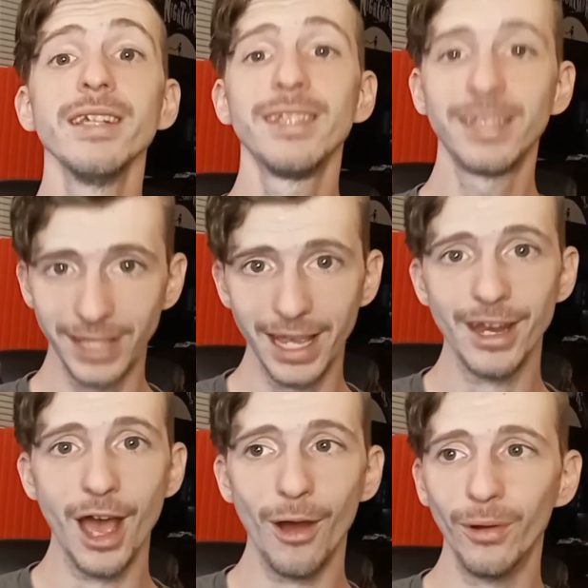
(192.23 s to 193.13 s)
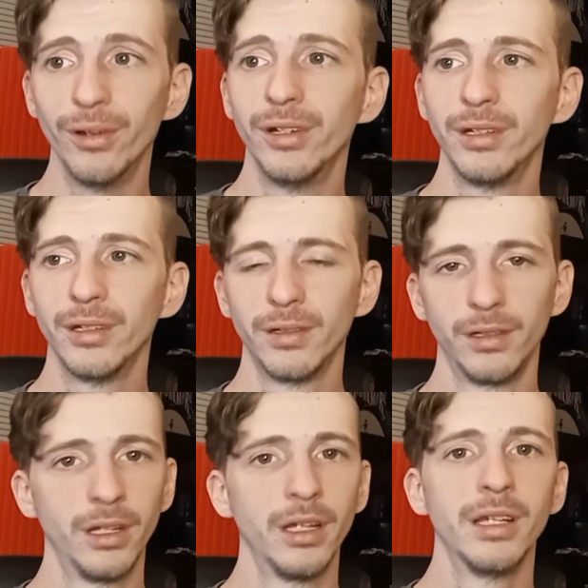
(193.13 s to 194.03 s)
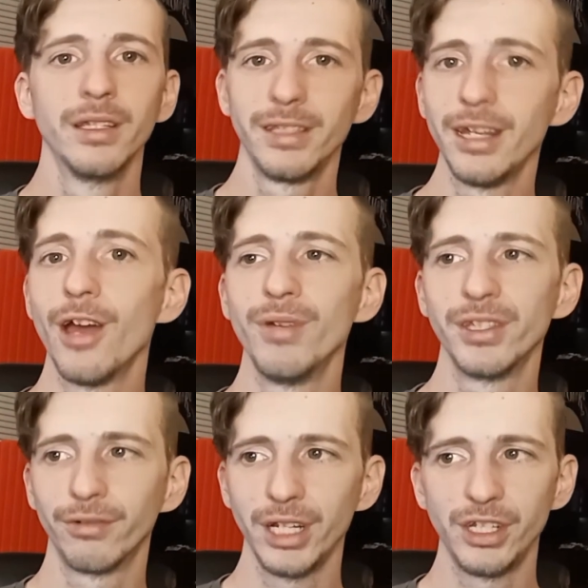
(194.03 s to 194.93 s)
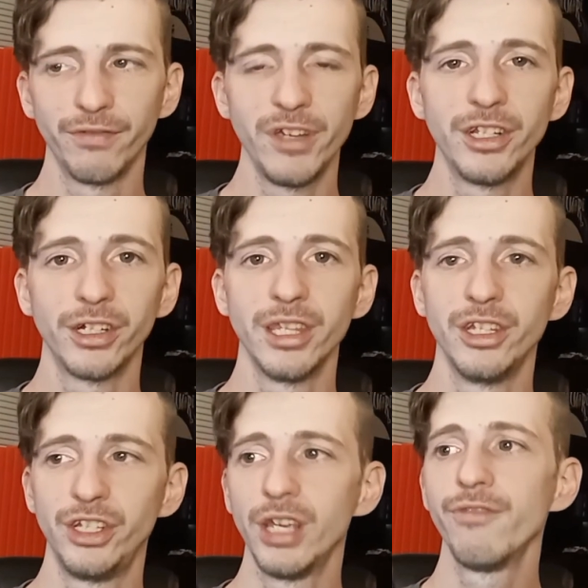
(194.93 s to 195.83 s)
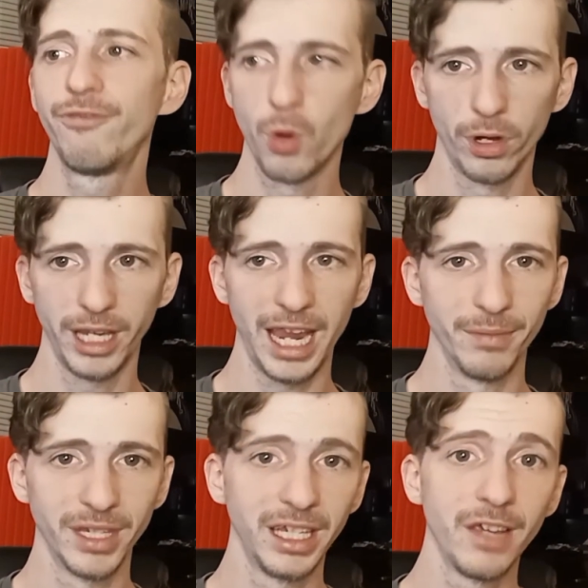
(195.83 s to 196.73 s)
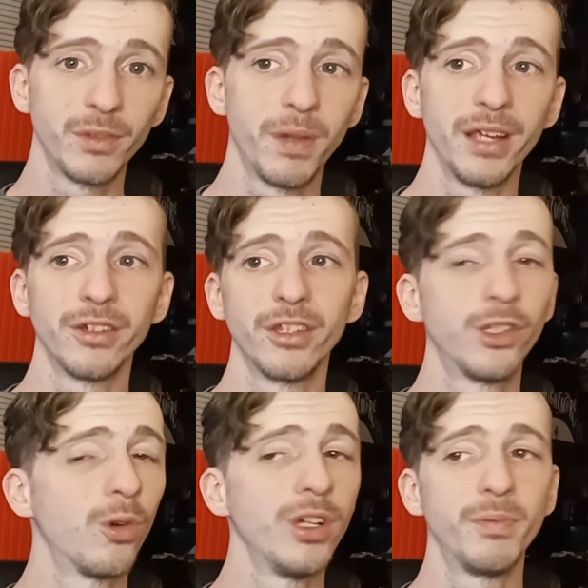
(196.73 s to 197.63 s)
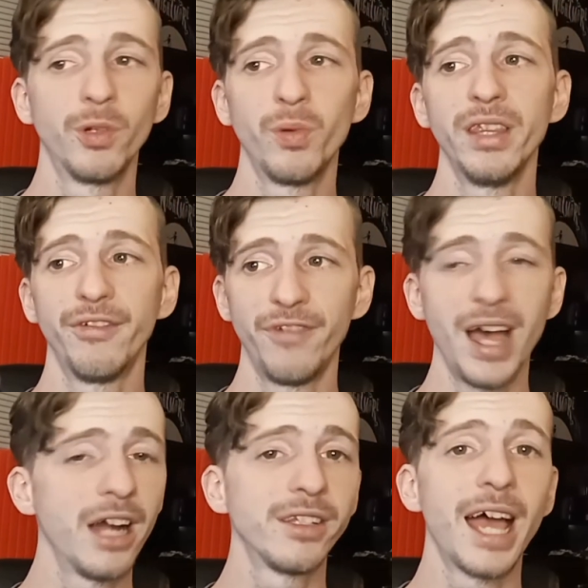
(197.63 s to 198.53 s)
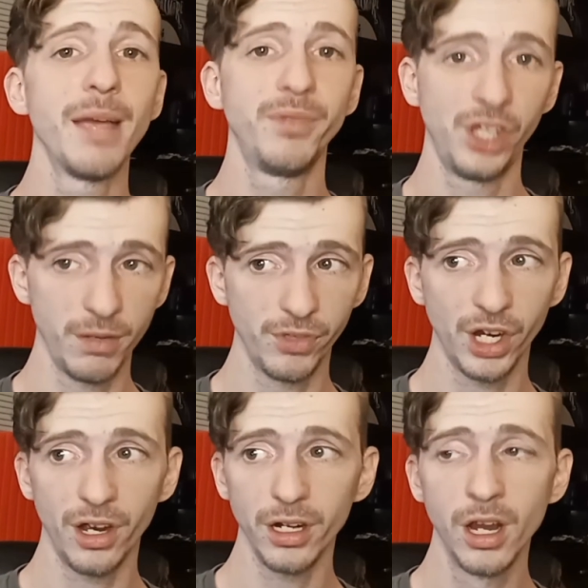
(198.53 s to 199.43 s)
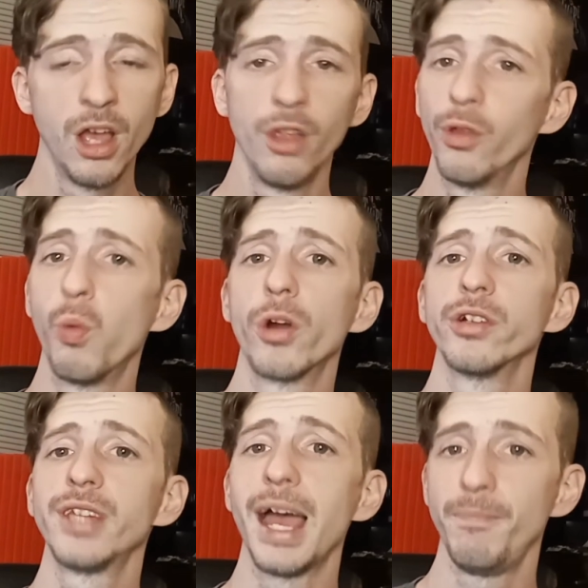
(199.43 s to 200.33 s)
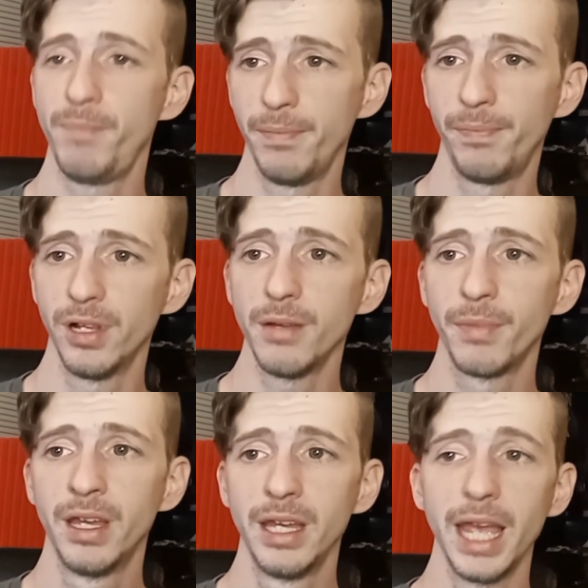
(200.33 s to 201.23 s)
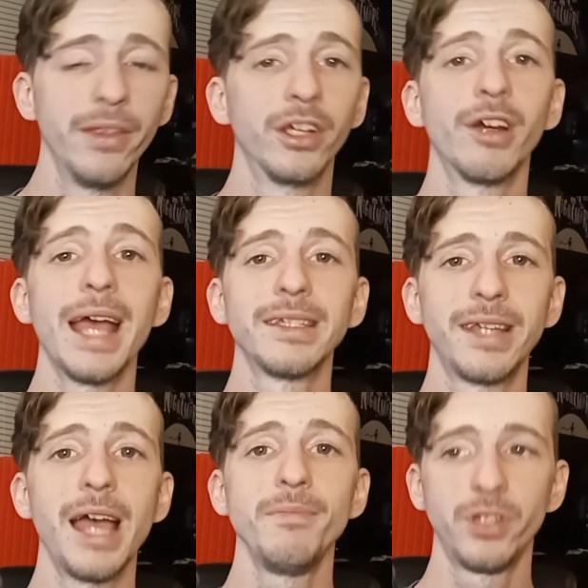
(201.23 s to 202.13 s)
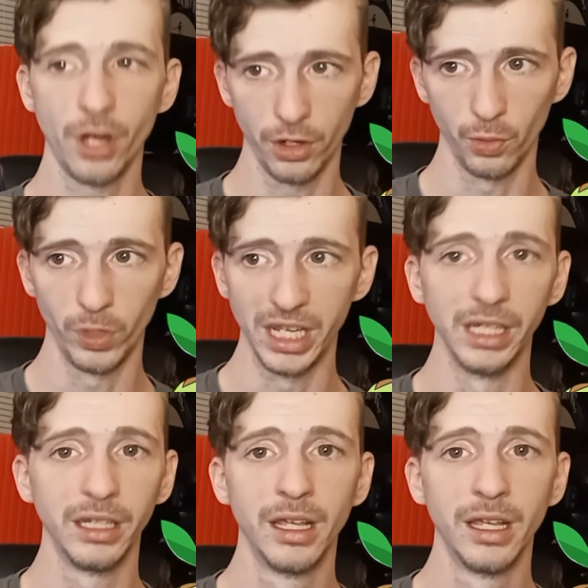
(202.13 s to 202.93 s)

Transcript: Sinnoh. Sinnoh is the region featured in the Gen 4 games and gives players the choice between the Fire-type Chimchar, the Water-type Piplup, and the Grass-type Turtwig.